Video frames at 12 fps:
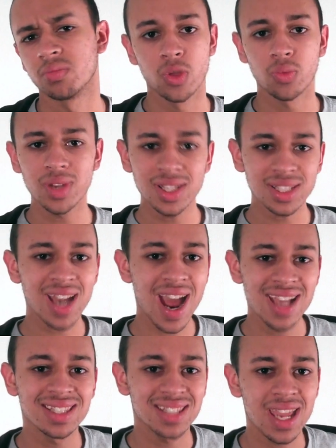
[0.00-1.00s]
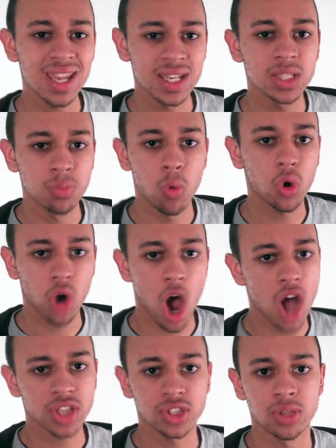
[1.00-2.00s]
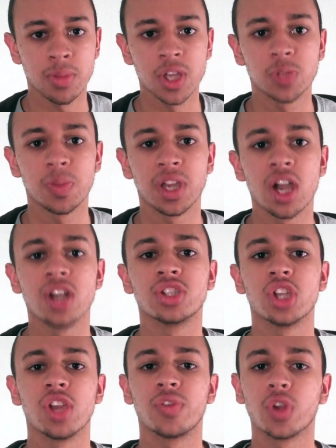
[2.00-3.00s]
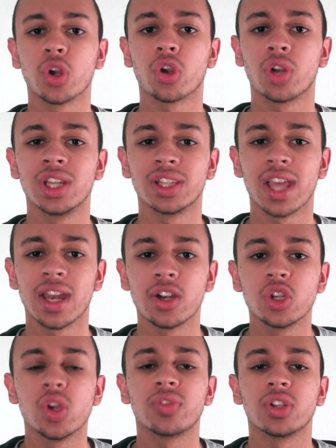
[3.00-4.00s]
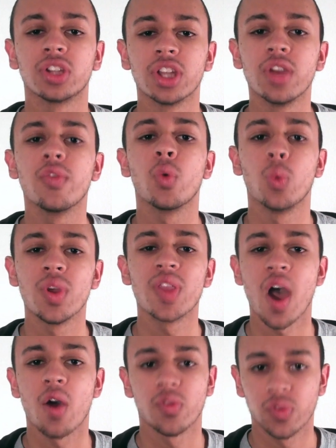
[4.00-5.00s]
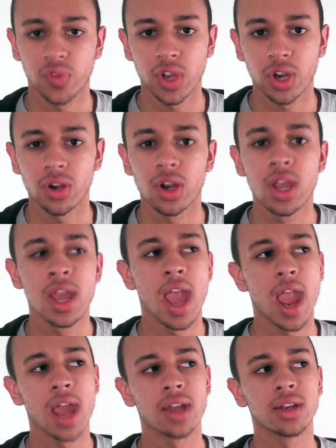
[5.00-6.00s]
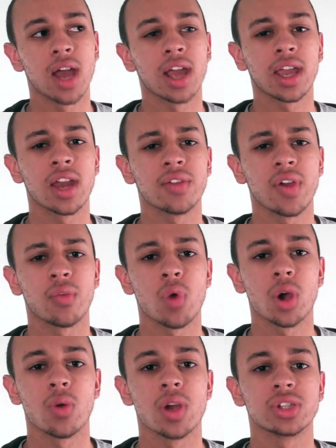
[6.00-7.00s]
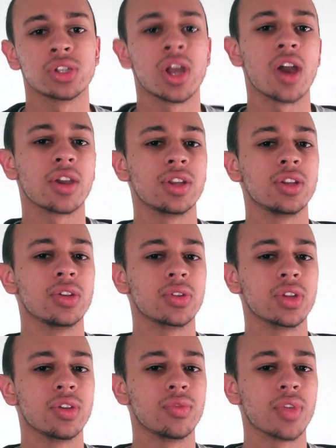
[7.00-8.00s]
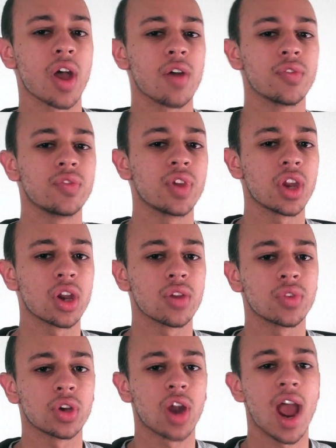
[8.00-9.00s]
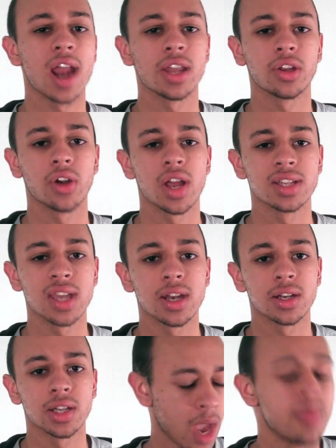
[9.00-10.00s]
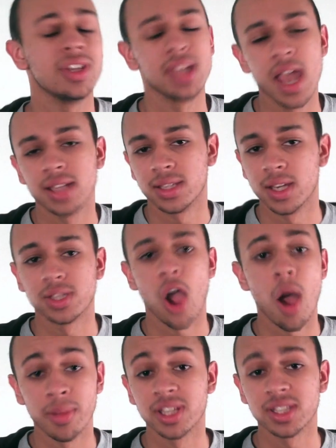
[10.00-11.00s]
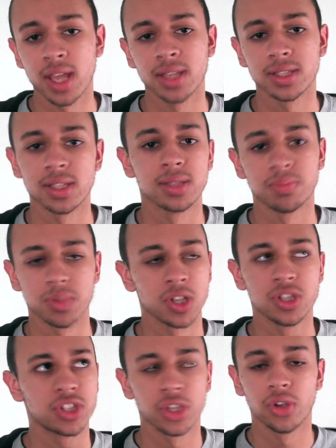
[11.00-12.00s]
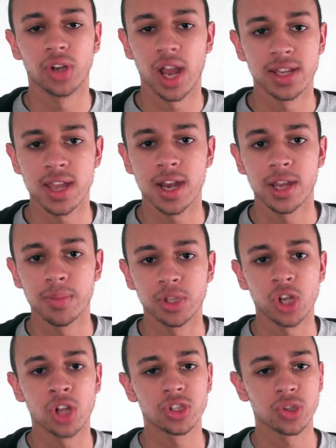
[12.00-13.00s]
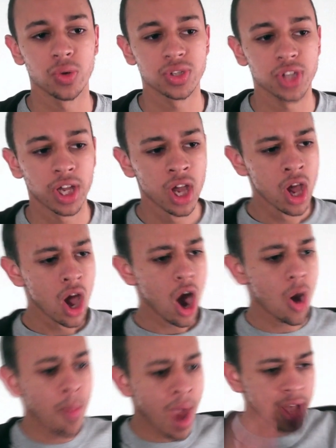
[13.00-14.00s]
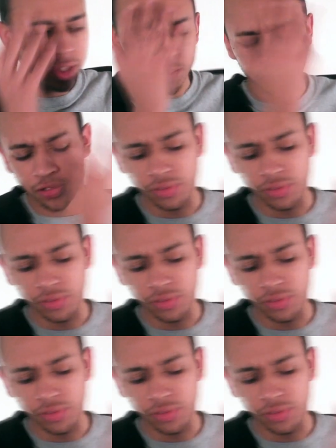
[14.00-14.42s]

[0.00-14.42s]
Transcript: The reason I say he's more awesome is because if you're a Green Lantern, you have to live without fear. And I kind of have one question: how can you live without fear if you're hiding your identity? I mean, yes, it is common sense to conceal your identity, but John Stewart's like, oh, a mask?